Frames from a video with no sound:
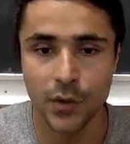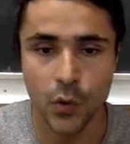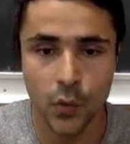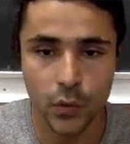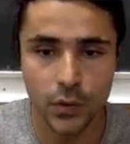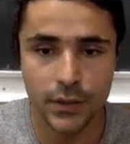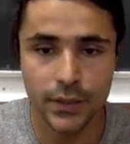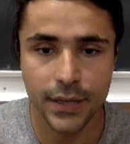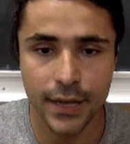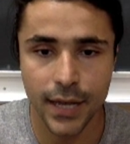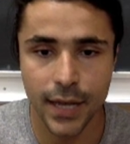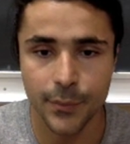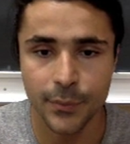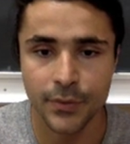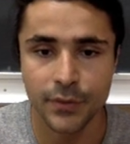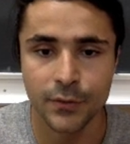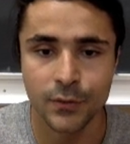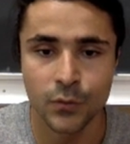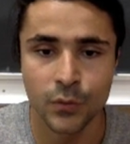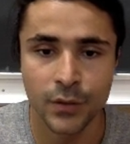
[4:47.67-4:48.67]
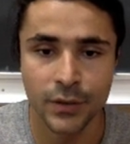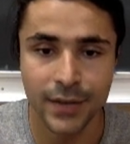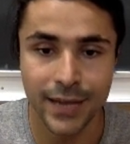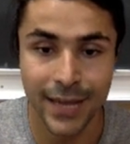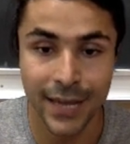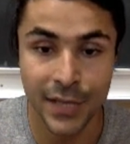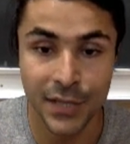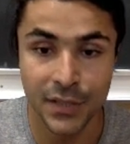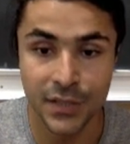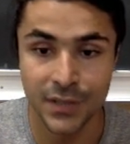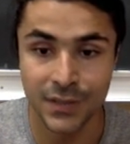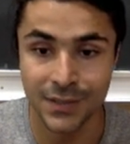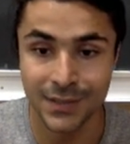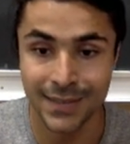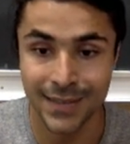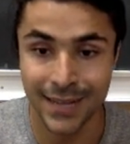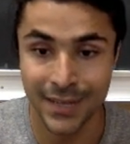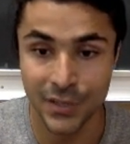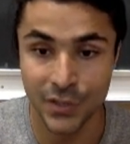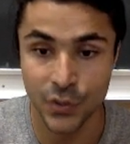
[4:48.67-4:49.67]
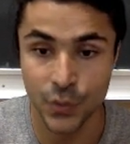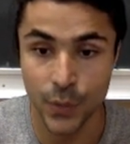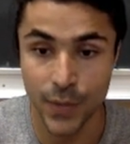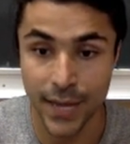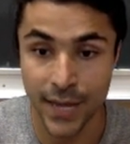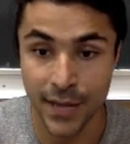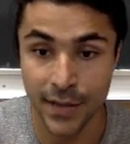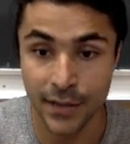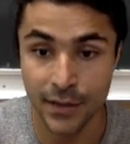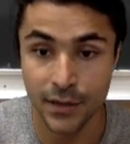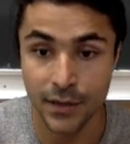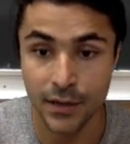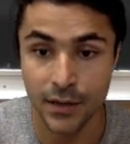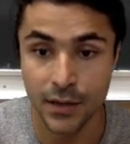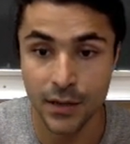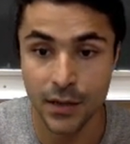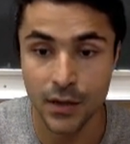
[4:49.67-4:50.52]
only happen when H is attached to N,